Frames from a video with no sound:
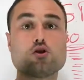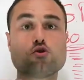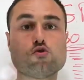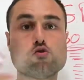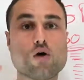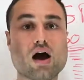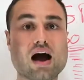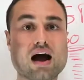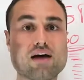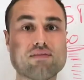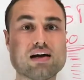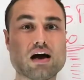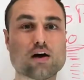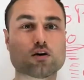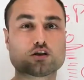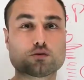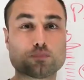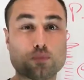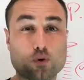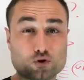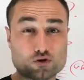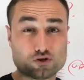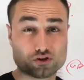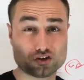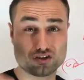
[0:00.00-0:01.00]
you have now
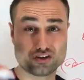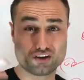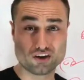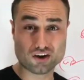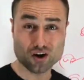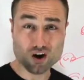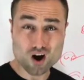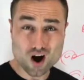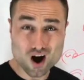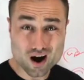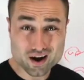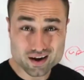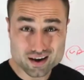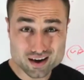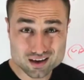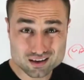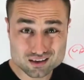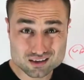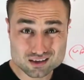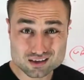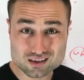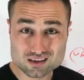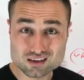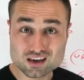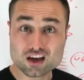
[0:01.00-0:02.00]
exposure to their
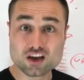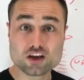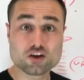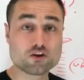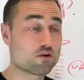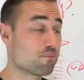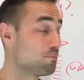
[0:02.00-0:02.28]
audience.